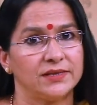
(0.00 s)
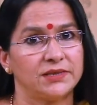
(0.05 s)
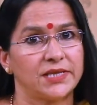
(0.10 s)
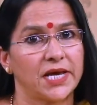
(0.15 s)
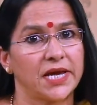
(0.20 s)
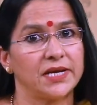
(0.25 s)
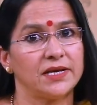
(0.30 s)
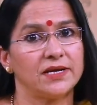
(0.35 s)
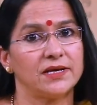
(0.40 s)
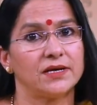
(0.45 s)

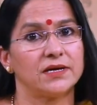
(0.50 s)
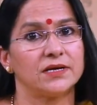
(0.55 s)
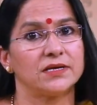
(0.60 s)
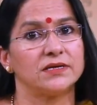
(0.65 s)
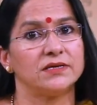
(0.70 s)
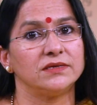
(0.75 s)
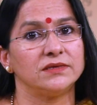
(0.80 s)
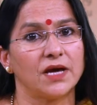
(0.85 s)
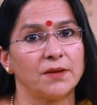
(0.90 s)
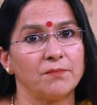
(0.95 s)
then a
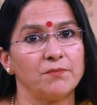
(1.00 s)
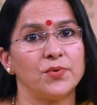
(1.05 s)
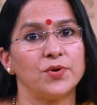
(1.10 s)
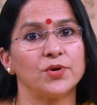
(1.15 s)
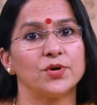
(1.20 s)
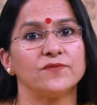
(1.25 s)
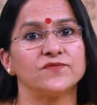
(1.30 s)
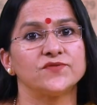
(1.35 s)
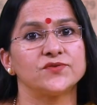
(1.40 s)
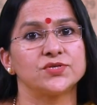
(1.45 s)
number
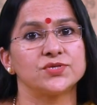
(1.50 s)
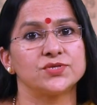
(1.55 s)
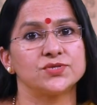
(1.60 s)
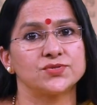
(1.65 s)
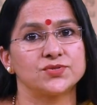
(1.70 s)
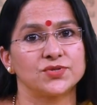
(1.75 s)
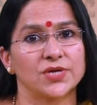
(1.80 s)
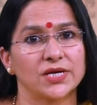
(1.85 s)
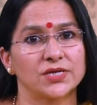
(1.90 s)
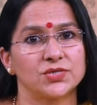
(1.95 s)
of
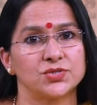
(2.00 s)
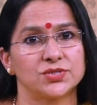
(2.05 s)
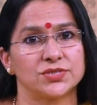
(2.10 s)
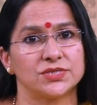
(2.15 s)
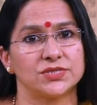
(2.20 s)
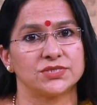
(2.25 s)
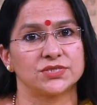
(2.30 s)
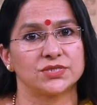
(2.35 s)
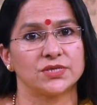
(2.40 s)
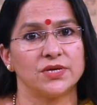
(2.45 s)

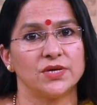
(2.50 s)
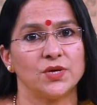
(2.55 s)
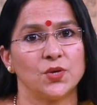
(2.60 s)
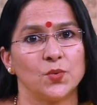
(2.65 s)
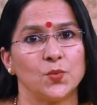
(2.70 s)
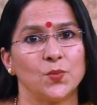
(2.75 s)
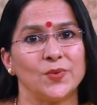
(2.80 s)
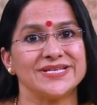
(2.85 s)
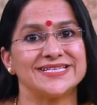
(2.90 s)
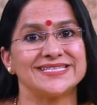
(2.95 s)
structures
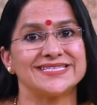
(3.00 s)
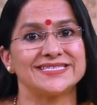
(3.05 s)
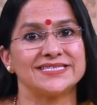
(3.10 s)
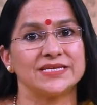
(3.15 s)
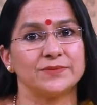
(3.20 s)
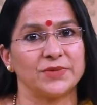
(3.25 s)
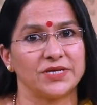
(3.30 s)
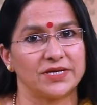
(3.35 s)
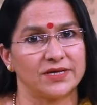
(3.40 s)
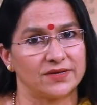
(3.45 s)
with
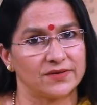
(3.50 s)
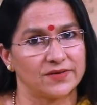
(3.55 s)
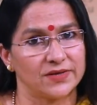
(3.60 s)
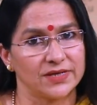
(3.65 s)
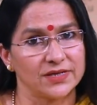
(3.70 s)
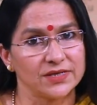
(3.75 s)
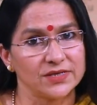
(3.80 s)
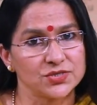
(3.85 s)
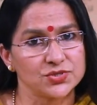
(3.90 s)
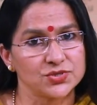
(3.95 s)
similar
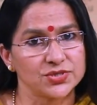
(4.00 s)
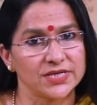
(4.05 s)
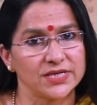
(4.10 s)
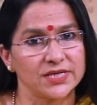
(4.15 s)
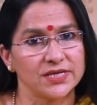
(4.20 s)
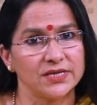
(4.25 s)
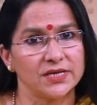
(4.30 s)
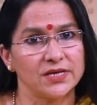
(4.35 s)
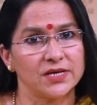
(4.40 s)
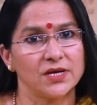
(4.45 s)

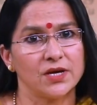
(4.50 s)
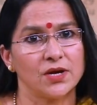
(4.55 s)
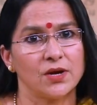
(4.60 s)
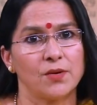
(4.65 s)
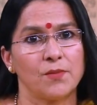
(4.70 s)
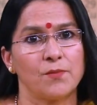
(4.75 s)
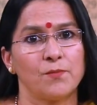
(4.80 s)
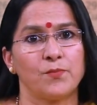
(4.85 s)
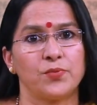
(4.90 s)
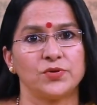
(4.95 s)
energy,
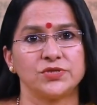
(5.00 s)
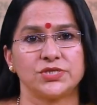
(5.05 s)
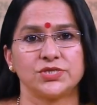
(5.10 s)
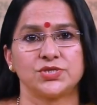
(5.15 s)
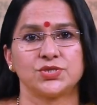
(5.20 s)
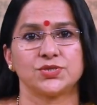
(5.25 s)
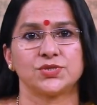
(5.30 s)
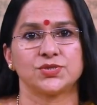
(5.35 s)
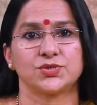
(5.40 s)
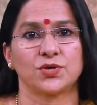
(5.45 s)

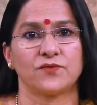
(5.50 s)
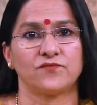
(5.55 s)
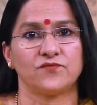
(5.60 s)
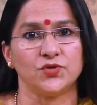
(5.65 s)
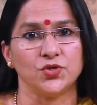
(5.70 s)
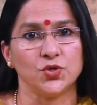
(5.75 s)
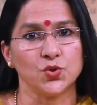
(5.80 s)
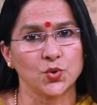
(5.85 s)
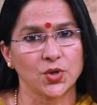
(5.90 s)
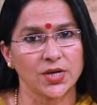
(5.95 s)
positions of
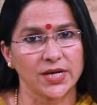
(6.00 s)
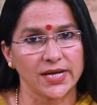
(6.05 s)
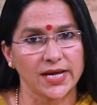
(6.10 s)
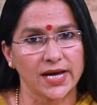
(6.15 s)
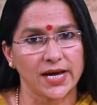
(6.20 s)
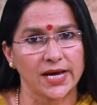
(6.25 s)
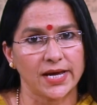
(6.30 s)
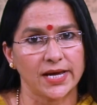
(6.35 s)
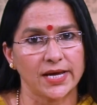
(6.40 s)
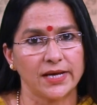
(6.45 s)

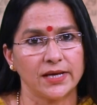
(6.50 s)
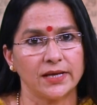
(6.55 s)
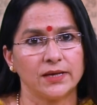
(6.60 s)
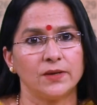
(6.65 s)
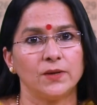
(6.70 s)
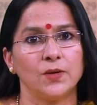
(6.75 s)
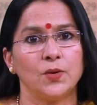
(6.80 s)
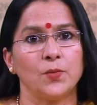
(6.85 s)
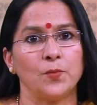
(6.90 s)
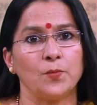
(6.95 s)
nuclei,
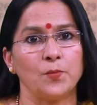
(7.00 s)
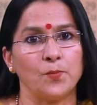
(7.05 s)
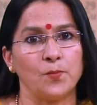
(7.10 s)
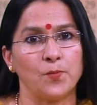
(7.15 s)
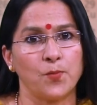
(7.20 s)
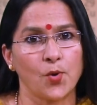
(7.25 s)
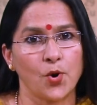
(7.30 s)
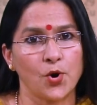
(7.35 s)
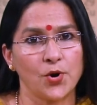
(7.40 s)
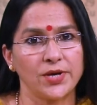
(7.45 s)

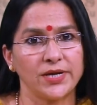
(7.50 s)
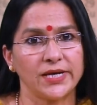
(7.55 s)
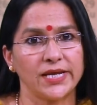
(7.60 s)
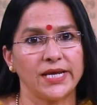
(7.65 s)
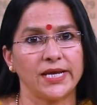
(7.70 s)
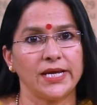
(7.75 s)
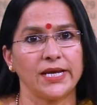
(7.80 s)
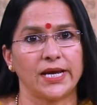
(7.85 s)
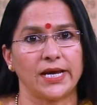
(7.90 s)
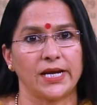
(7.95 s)

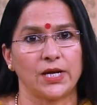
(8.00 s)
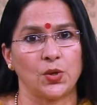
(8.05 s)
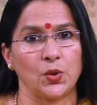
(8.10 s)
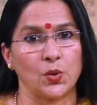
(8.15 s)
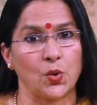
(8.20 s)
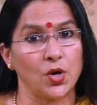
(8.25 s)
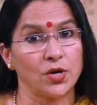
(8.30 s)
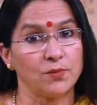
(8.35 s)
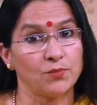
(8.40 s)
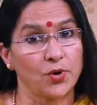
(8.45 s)
bonding and
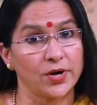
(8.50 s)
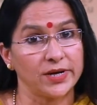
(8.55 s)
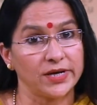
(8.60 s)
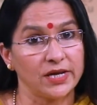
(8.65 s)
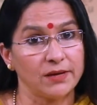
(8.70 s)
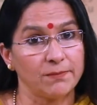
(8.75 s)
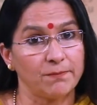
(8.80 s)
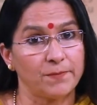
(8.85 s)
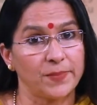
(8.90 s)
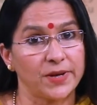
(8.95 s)

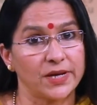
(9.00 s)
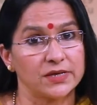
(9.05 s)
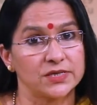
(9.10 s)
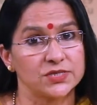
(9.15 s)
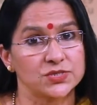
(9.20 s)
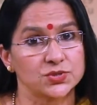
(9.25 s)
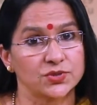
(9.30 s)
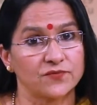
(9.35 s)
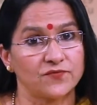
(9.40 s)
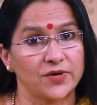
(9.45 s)
non-bonding
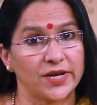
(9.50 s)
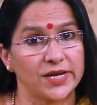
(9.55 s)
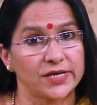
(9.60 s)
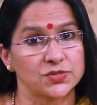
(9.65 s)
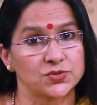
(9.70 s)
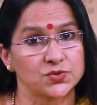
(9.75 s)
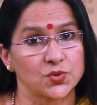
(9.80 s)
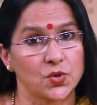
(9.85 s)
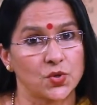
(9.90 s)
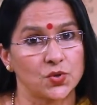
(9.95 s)
pairs of
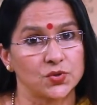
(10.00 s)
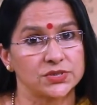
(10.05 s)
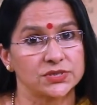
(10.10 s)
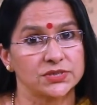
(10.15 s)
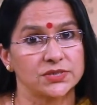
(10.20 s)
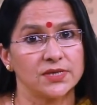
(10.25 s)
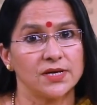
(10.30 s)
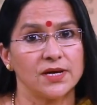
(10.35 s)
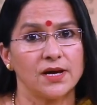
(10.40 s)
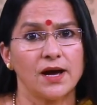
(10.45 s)

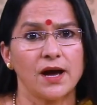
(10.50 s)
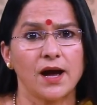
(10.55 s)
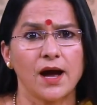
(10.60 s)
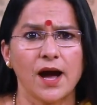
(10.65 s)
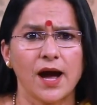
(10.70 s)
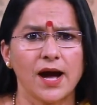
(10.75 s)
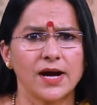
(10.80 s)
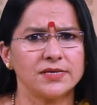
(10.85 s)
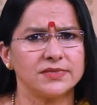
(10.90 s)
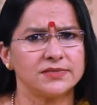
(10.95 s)
electrons
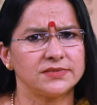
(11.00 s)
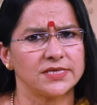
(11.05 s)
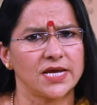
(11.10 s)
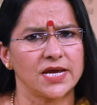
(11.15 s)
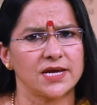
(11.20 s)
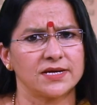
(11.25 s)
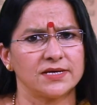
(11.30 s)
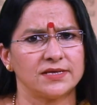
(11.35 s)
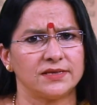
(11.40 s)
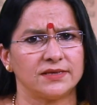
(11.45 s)
are
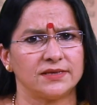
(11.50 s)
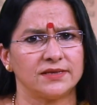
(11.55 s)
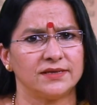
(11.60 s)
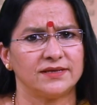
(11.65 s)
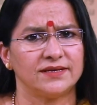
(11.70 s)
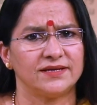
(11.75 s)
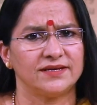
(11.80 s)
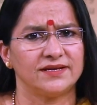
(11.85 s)
taken